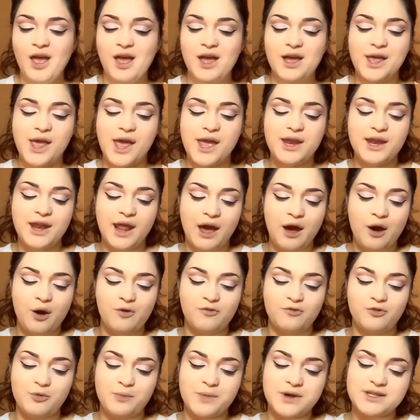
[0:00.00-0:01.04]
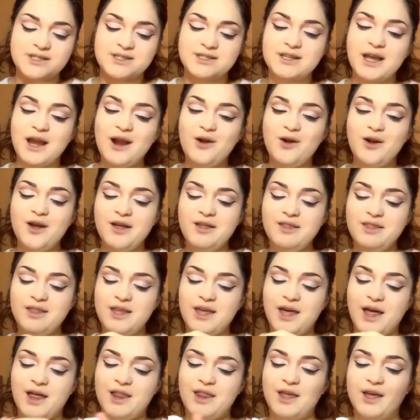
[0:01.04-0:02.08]
Okay, now for mascara,
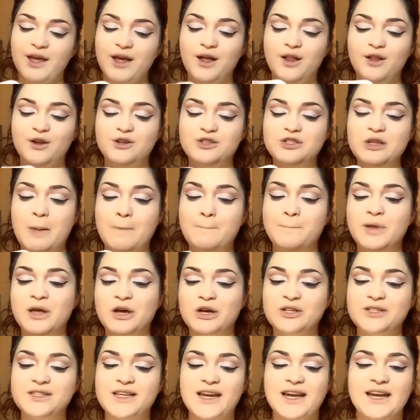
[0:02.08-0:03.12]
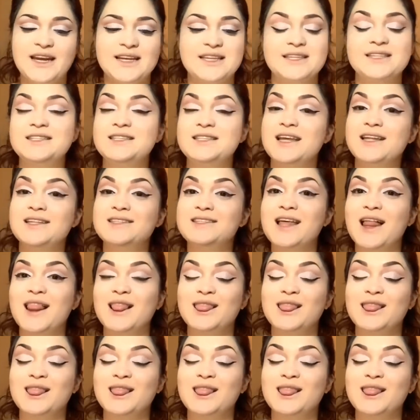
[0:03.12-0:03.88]
the LA Colors Build and Extend a